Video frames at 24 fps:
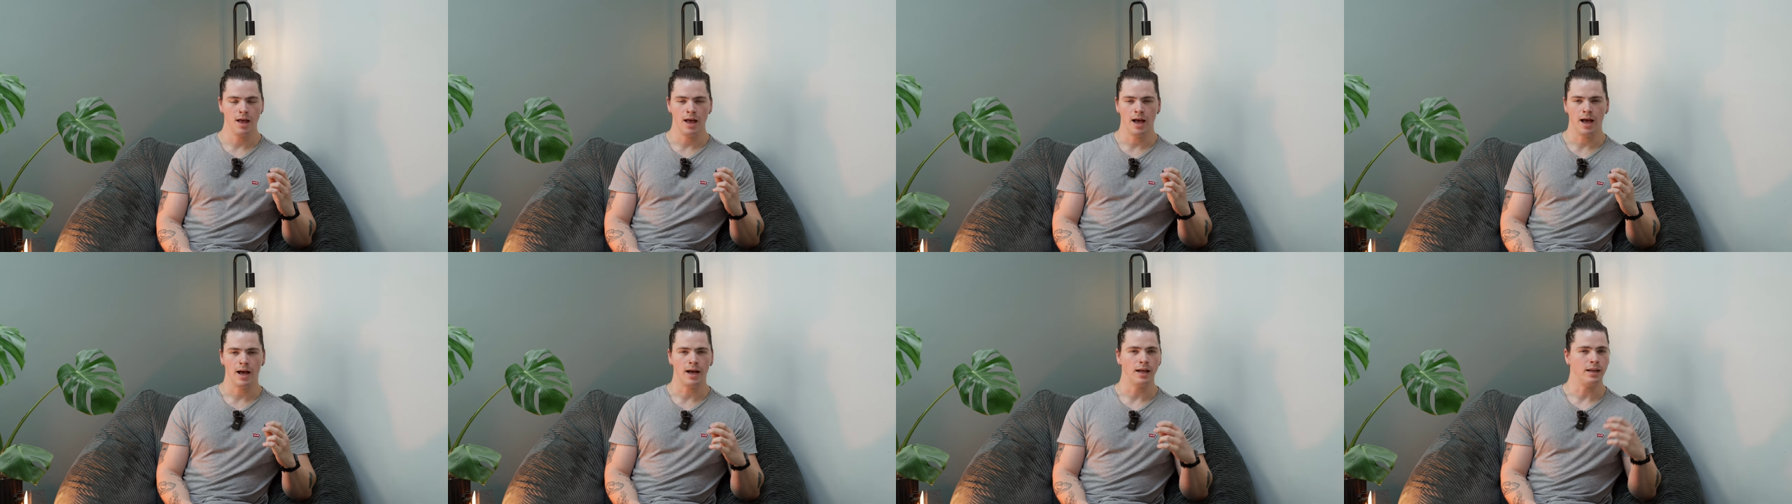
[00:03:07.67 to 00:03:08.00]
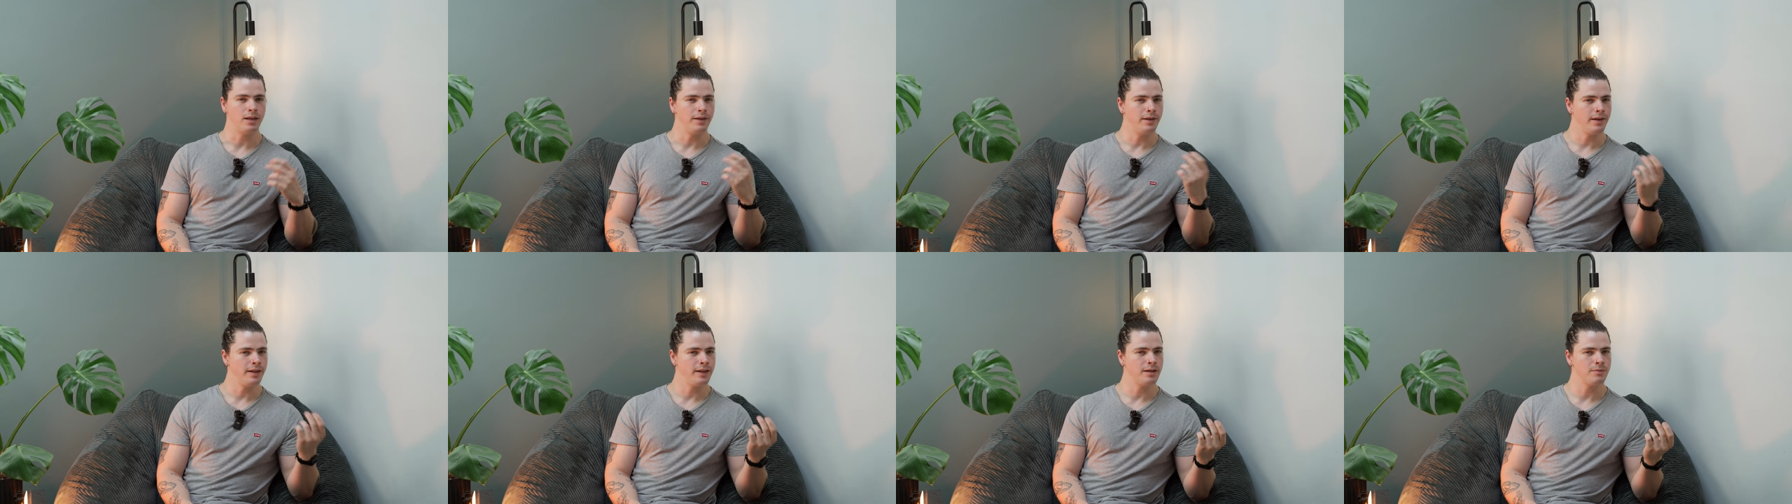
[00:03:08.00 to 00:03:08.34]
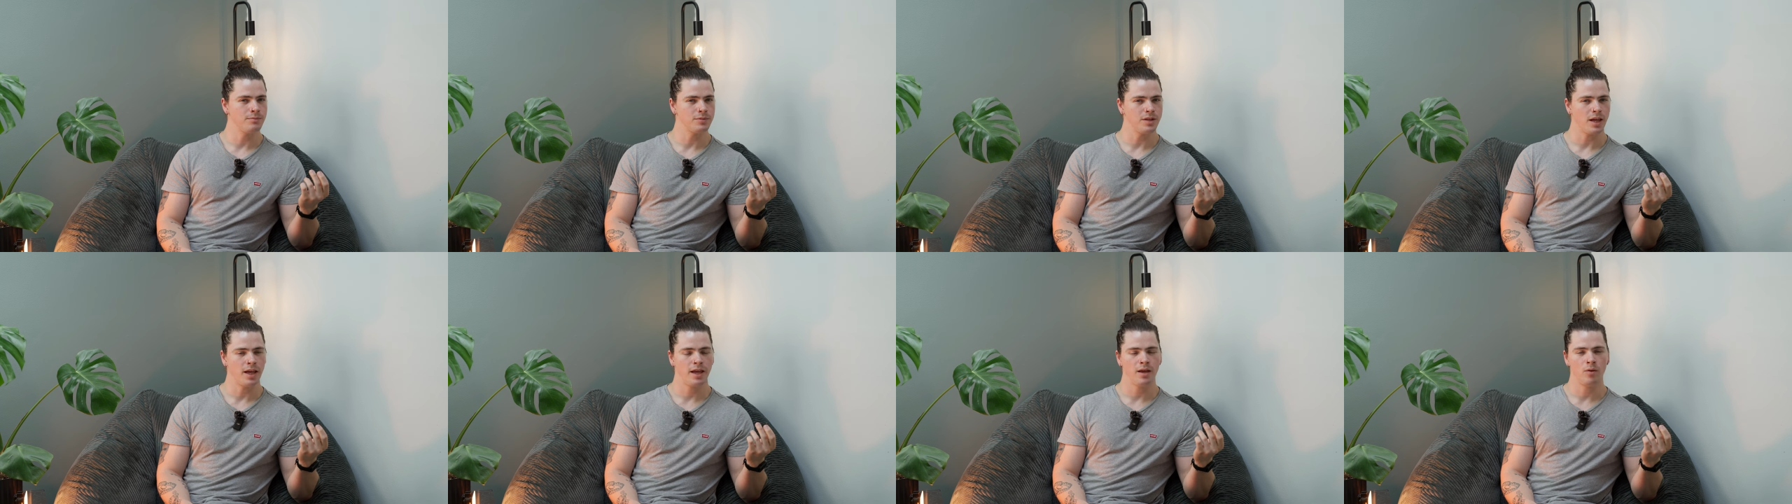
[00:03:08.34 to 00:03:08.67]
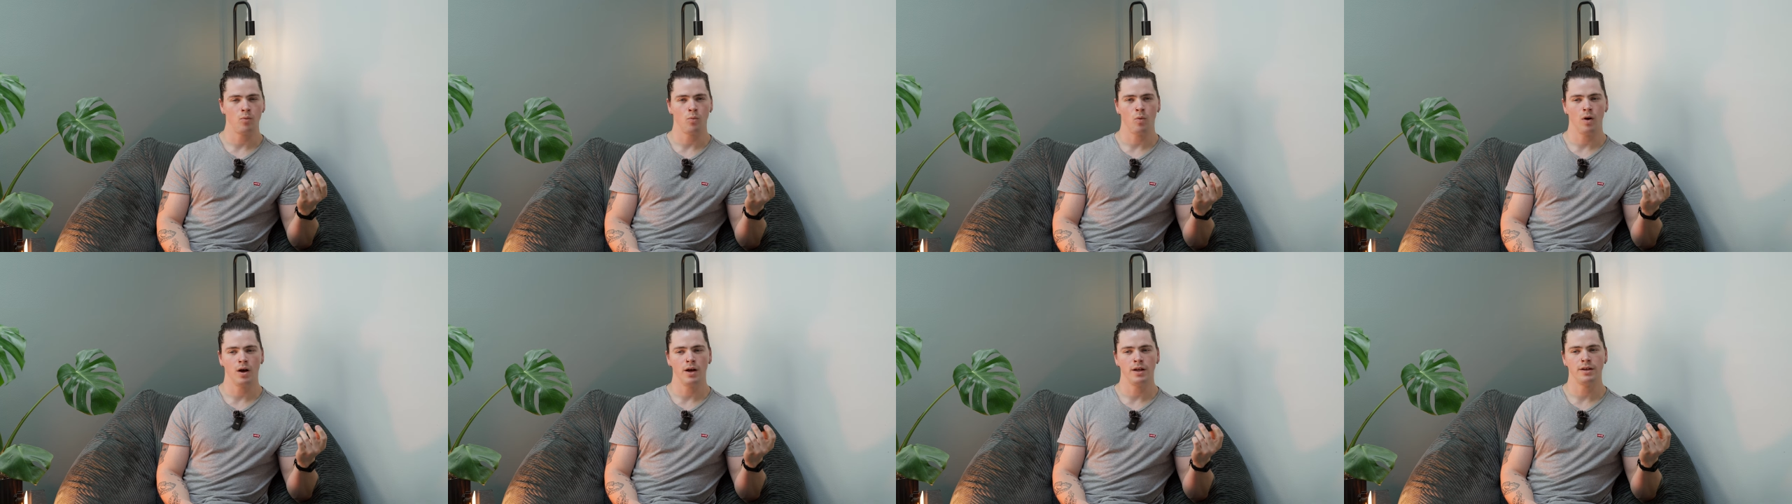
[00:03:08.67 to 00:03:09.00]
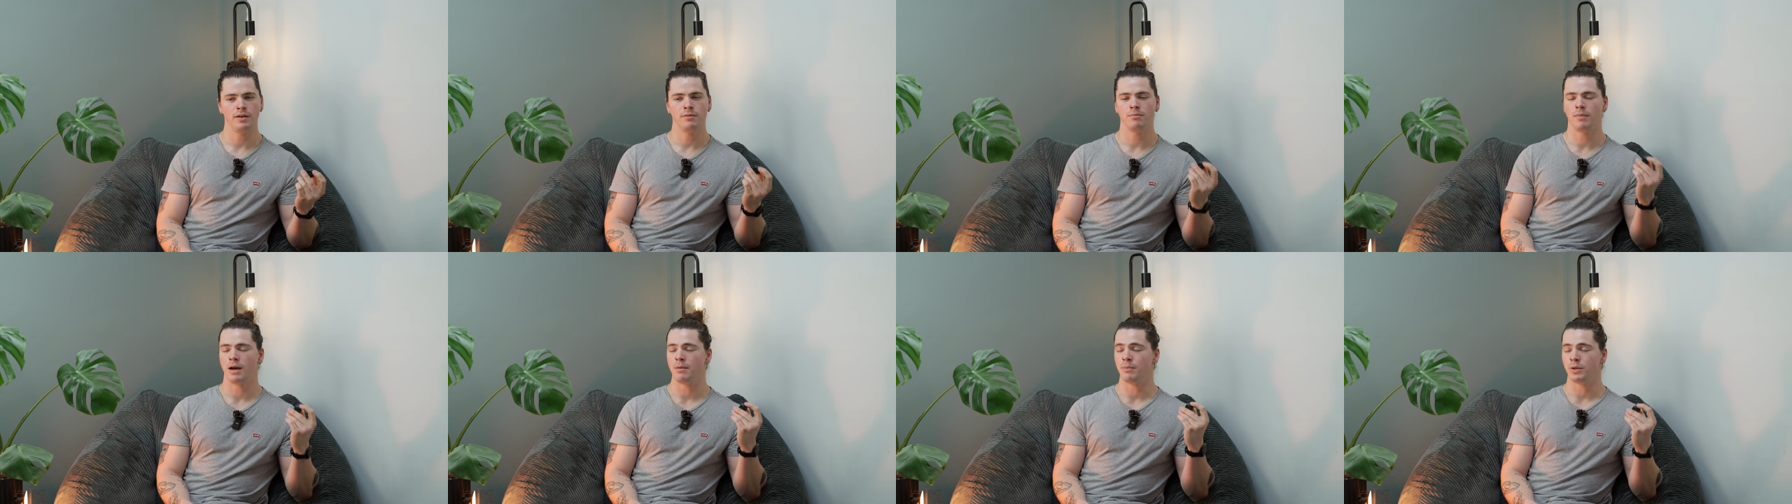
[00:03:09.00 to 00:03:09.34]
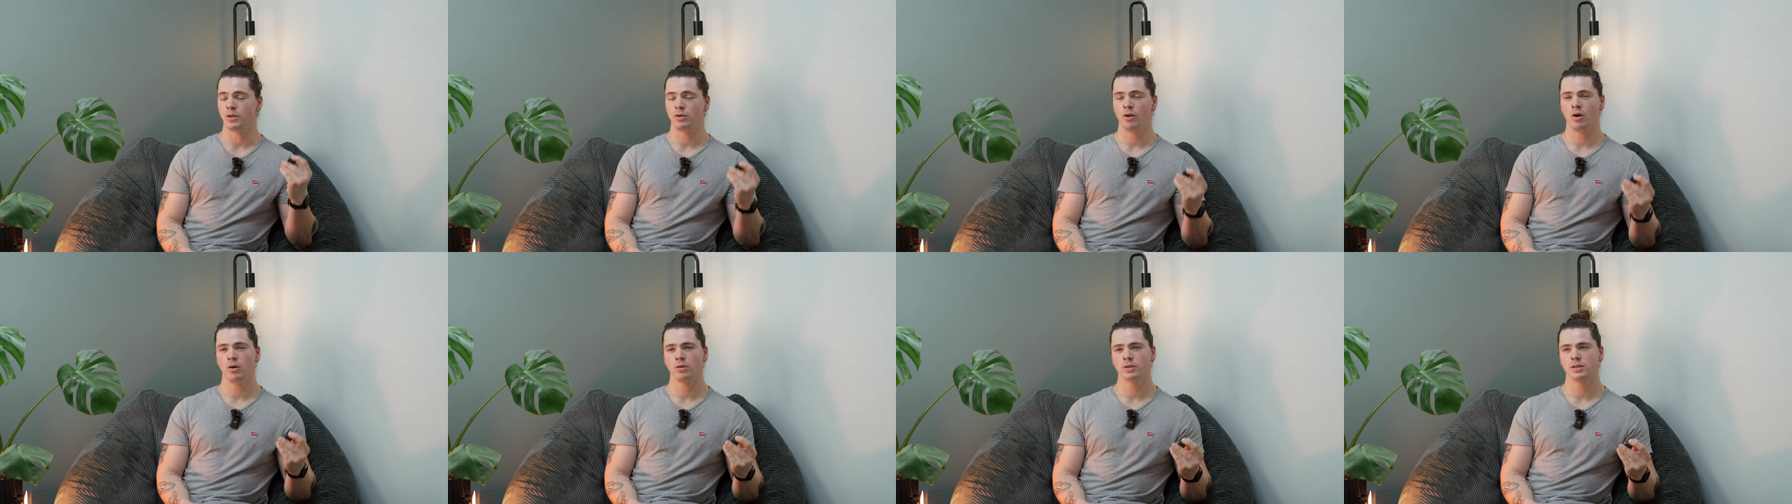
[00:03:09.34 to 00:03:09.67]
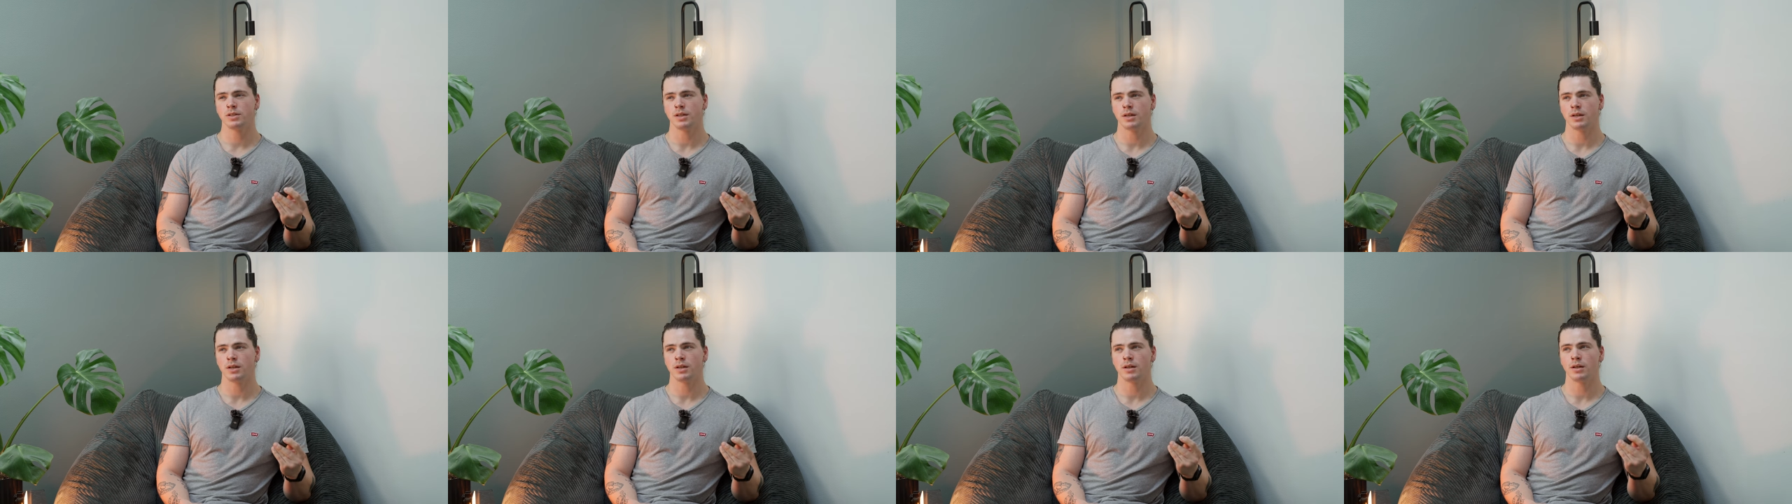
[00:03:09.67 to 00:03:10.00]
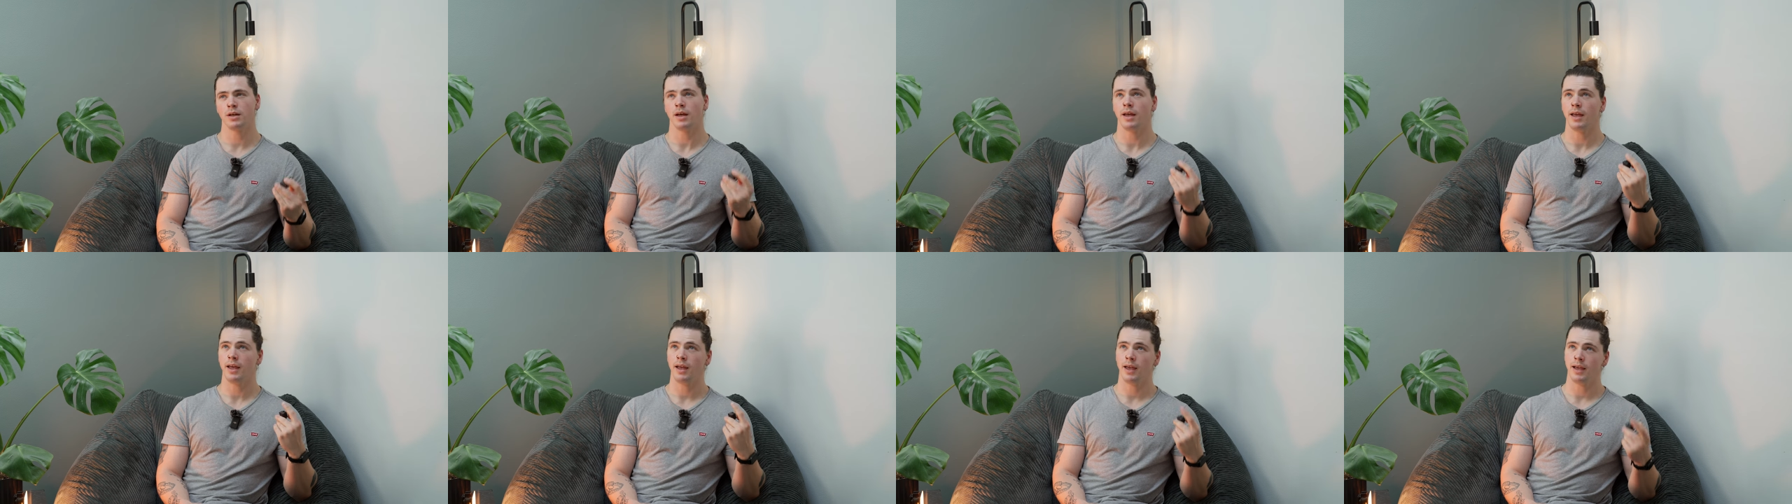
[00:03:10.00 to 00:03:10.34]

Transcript: uh, Liam's A one, my Minolta